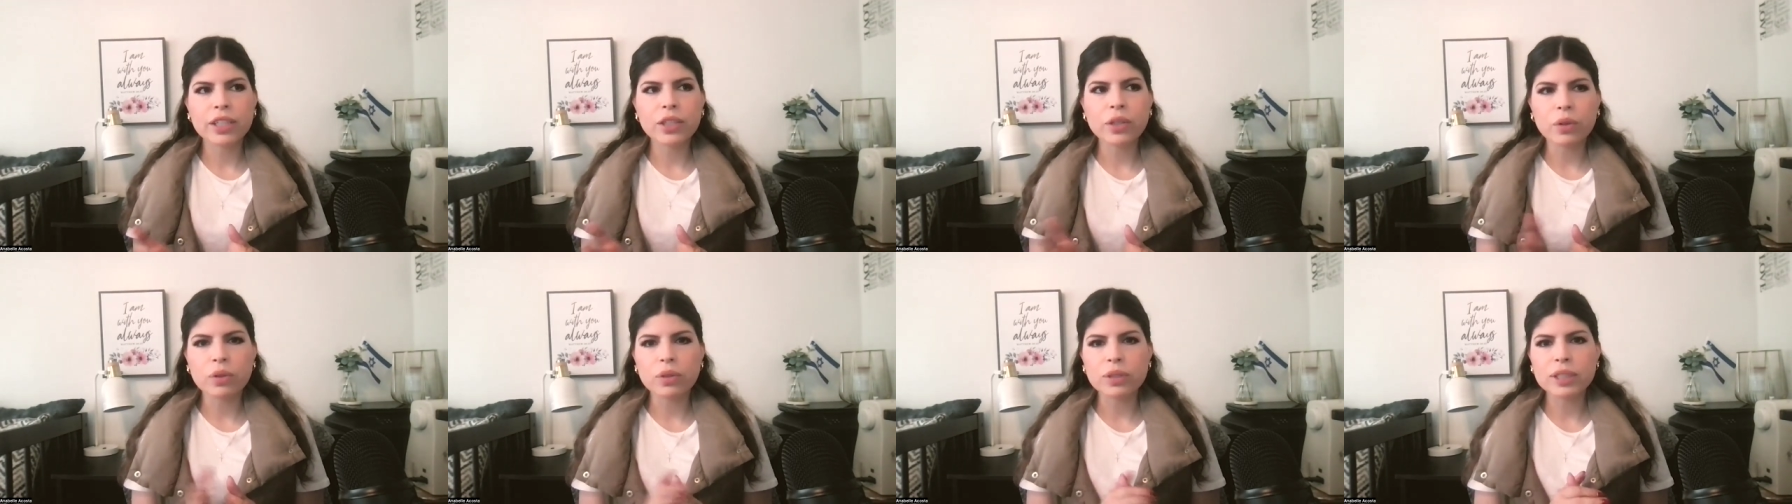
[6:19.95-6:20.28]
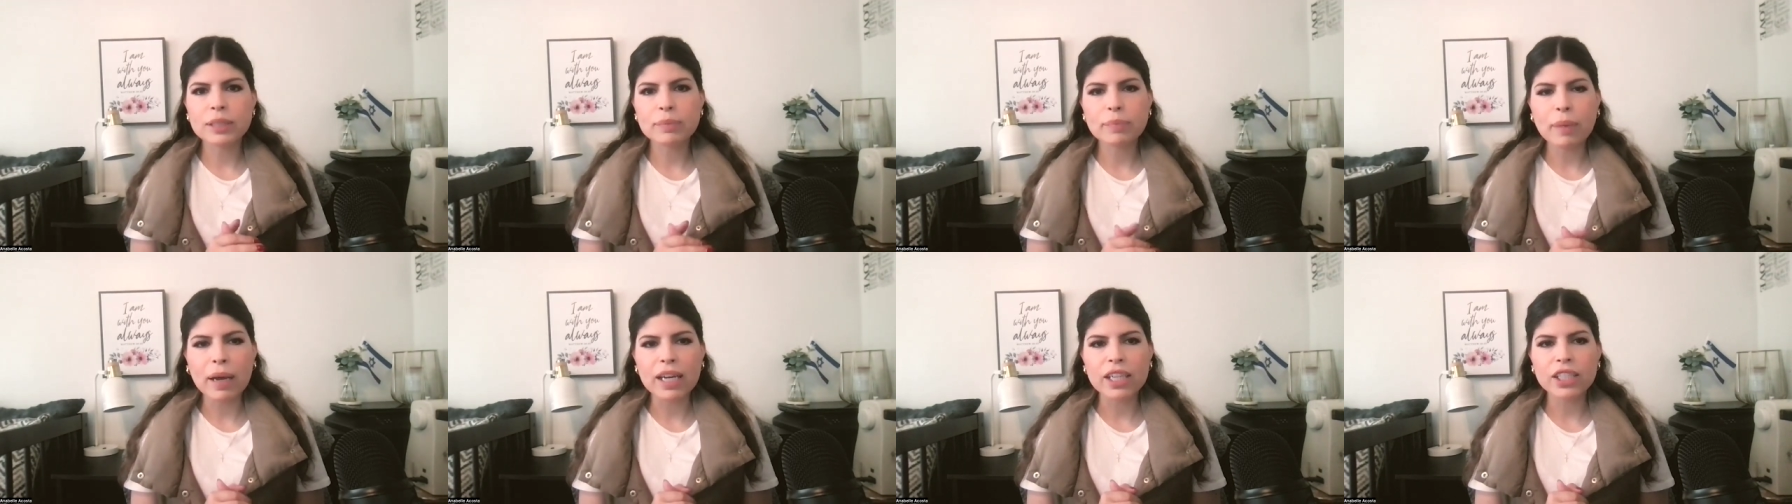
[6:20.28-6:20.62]
you know,
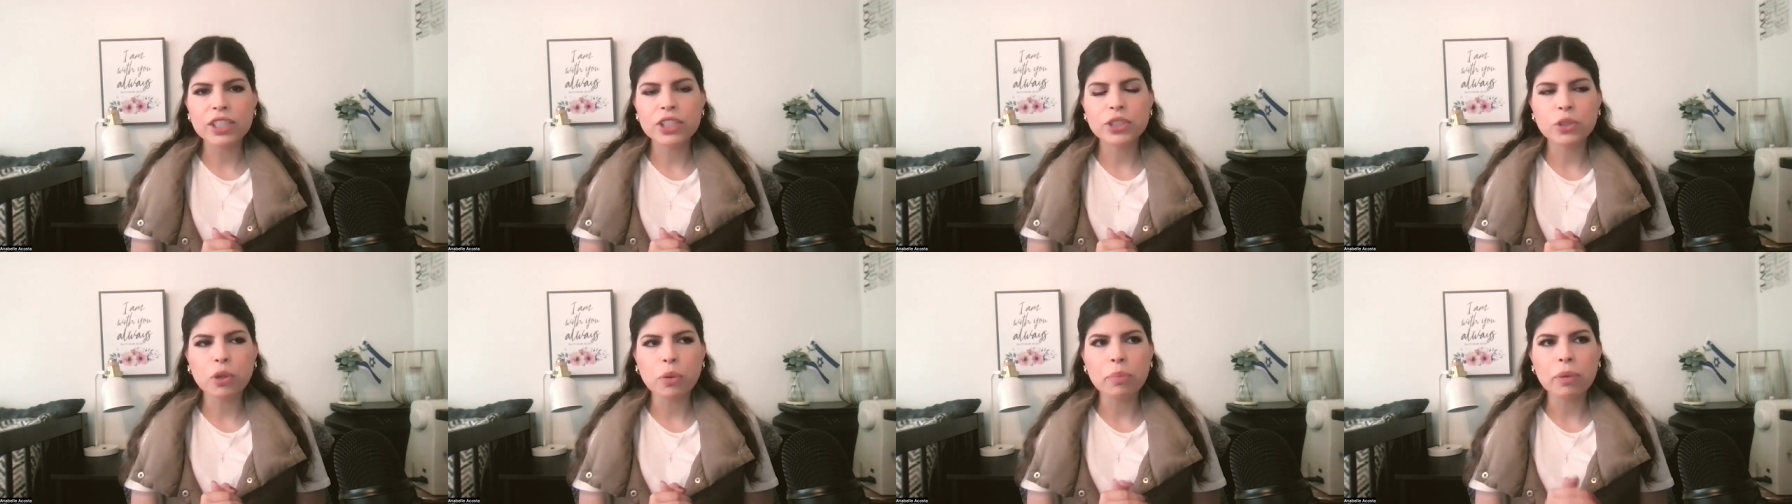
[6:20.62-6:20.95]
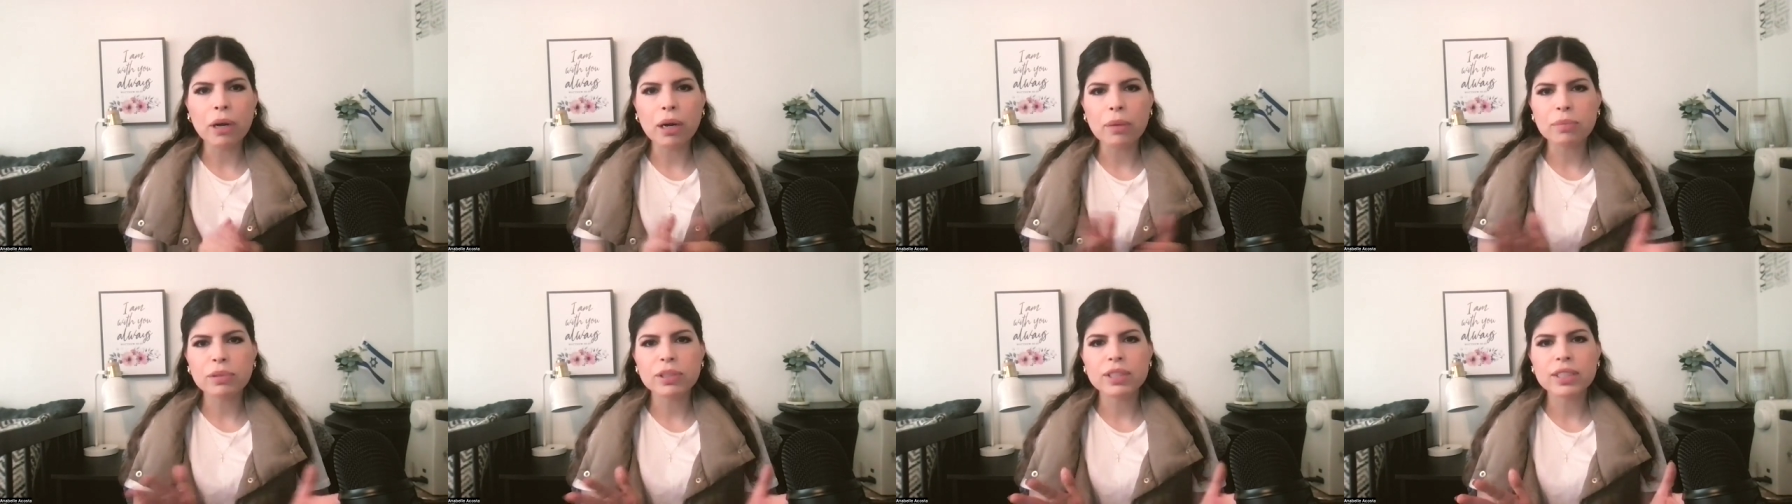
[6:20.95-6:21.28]
Spanish soap
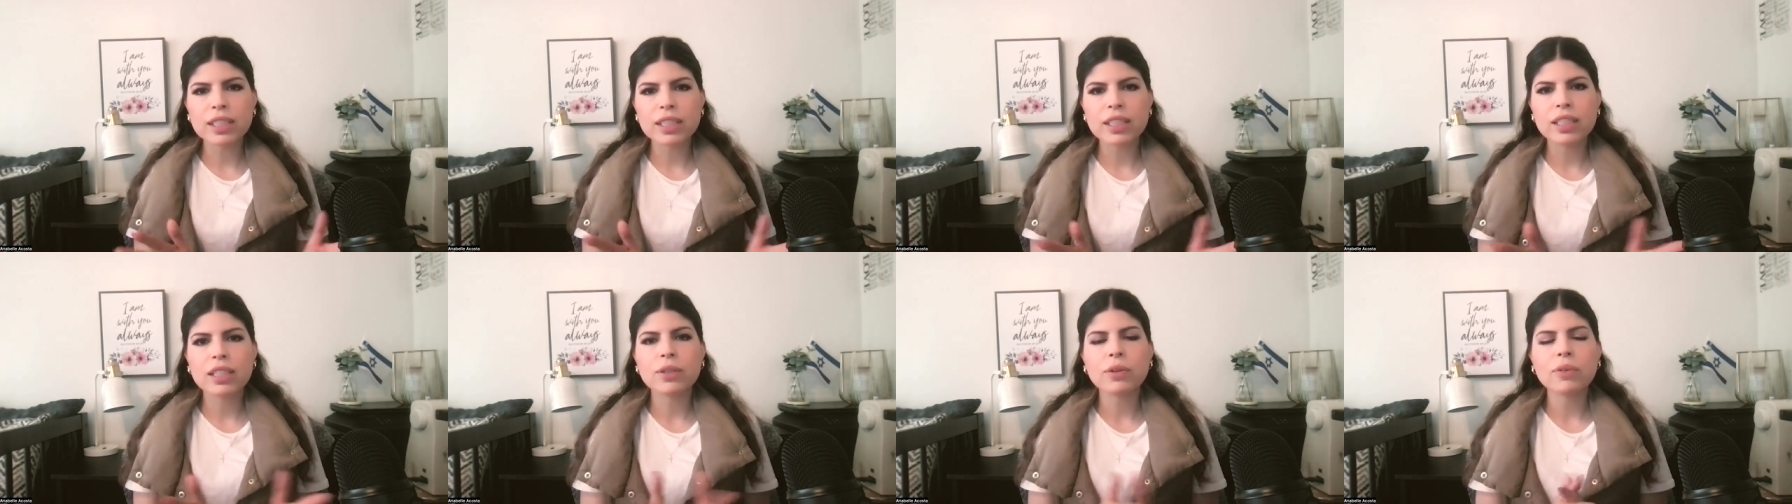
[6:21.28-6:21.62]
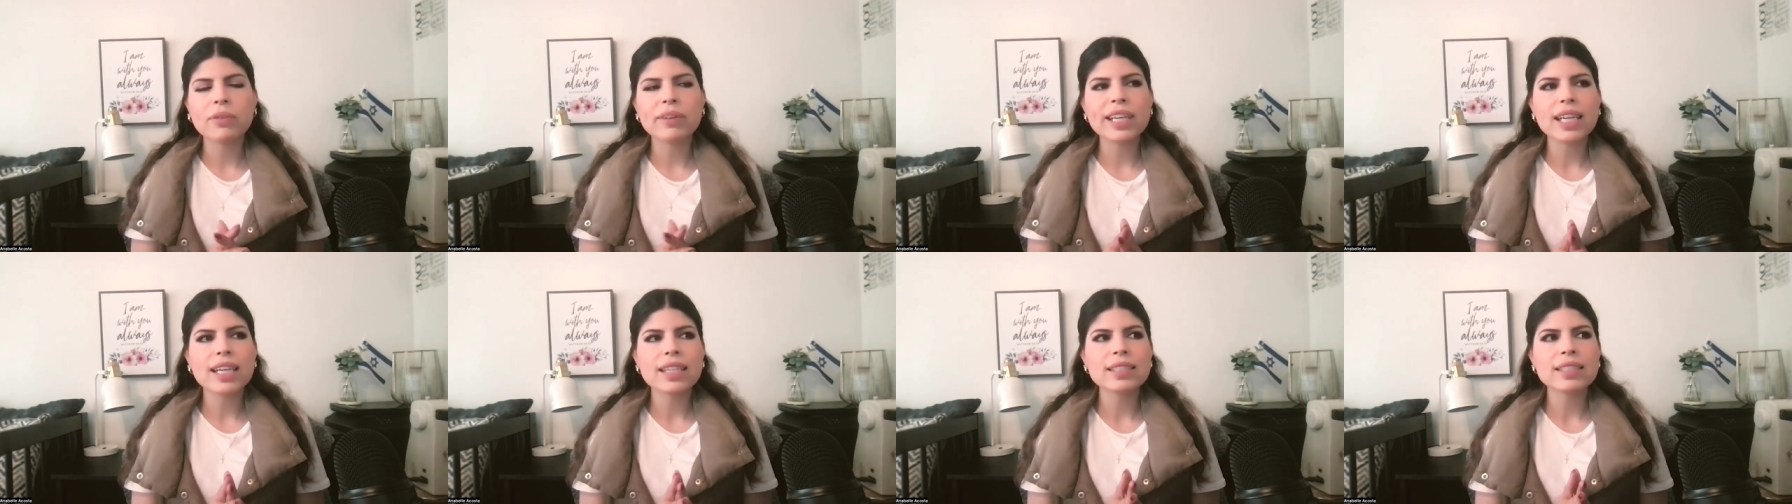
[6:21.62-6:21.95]
operas and the
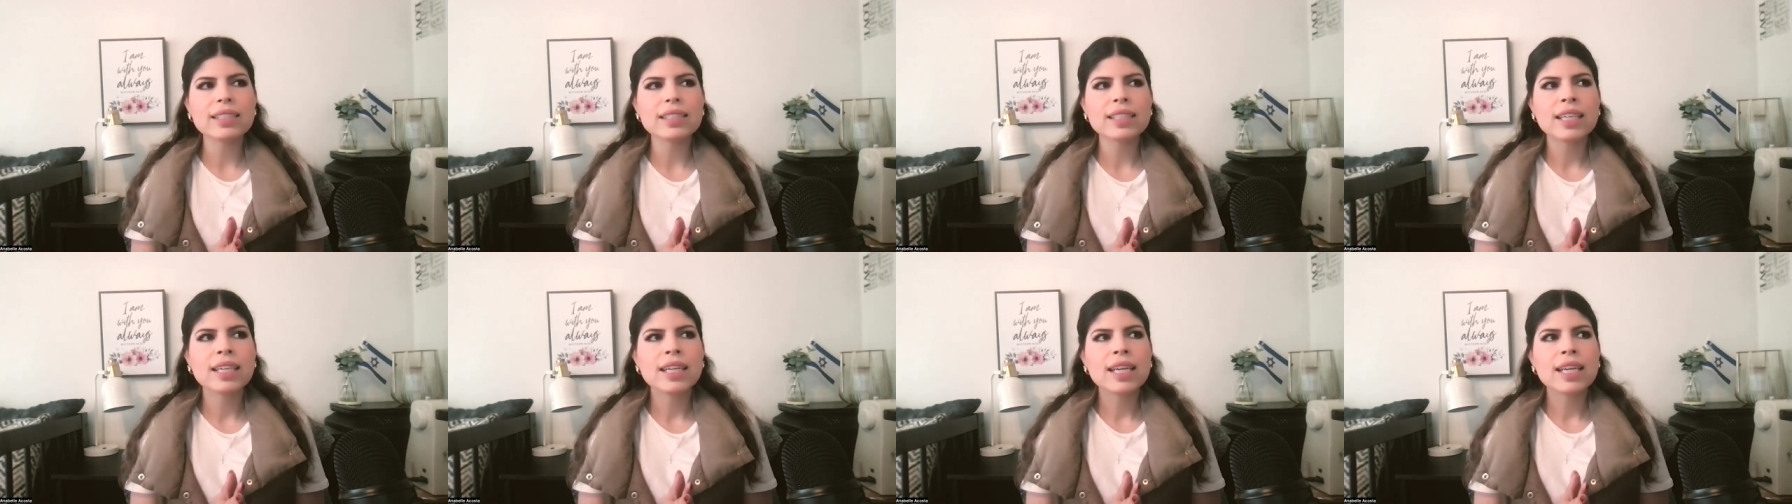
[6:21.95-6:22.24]
novelas.